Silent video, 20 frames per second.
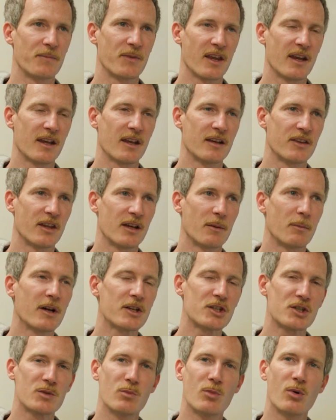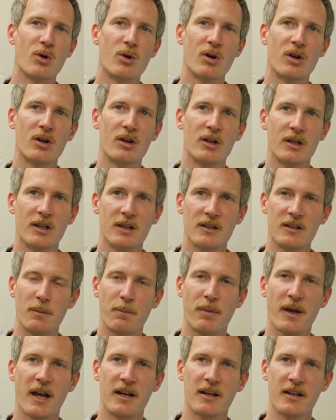they're much more
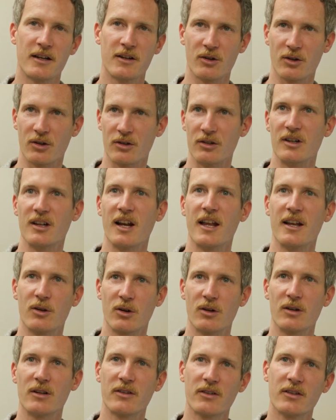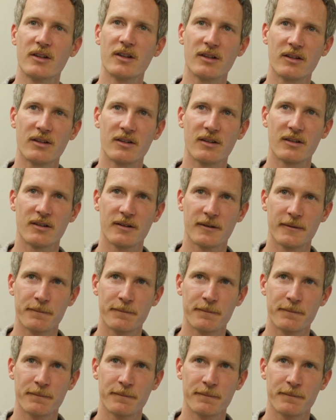dependent on glycolysis,